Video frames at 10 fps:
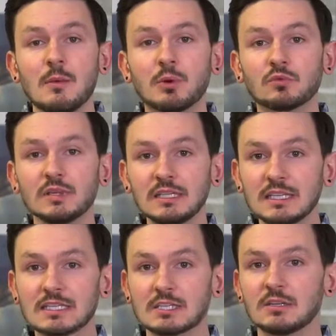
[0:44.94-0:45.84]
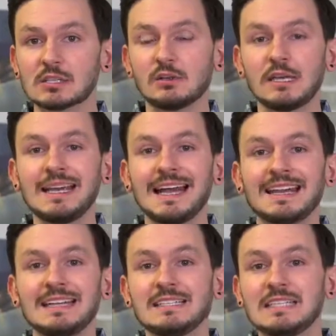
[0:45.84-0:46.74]
But really this starts looking at
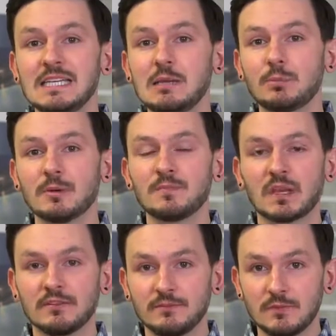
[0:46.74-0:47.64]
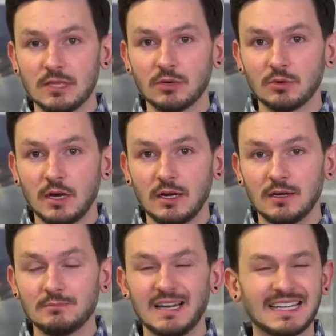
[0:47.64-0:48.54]
a deep you know,
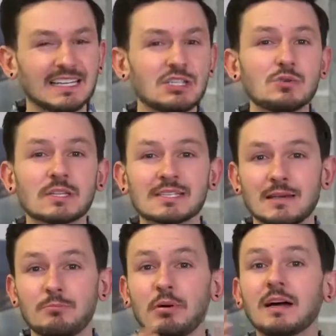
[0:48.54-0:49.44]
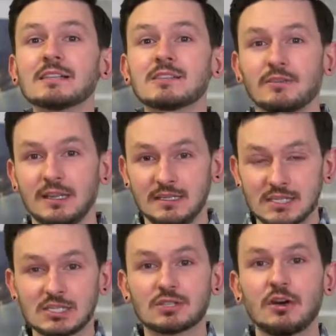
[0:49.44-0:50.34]
uh, I guess you could say puzzle that is
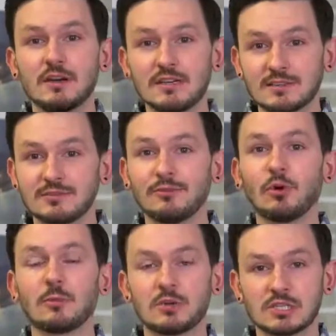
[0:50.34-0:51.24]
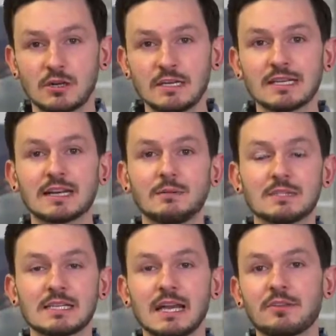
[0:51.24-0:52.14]
starting to form or starting to come
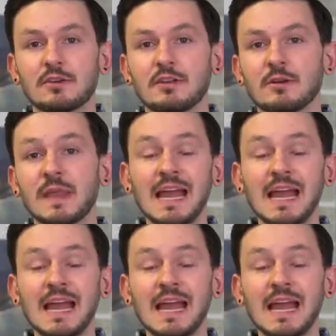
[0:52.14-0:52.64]
together here